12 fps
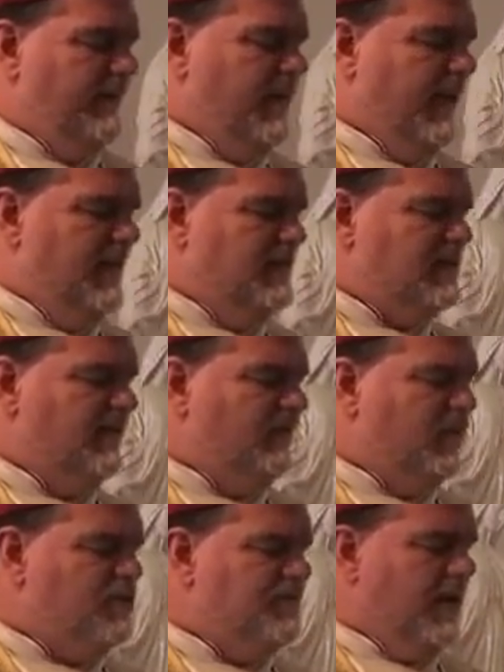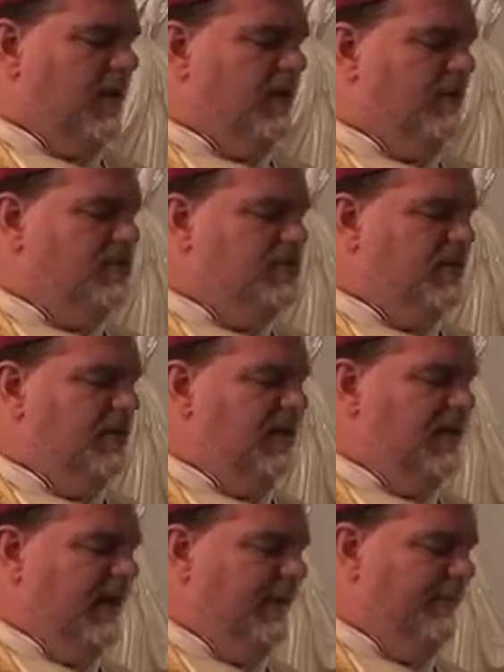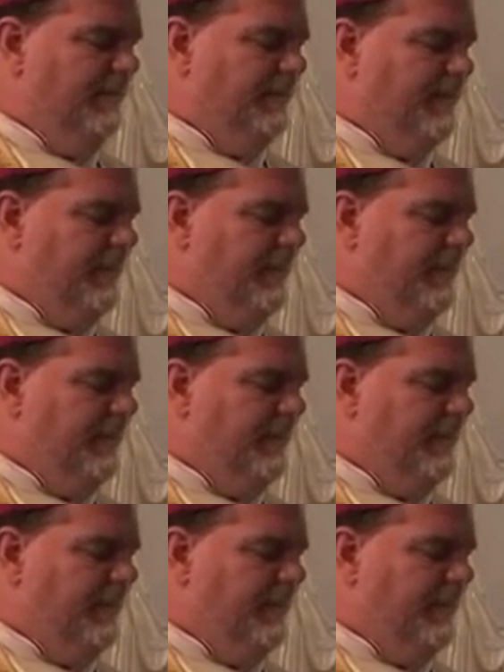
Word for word: And hence the first martyr is going to come.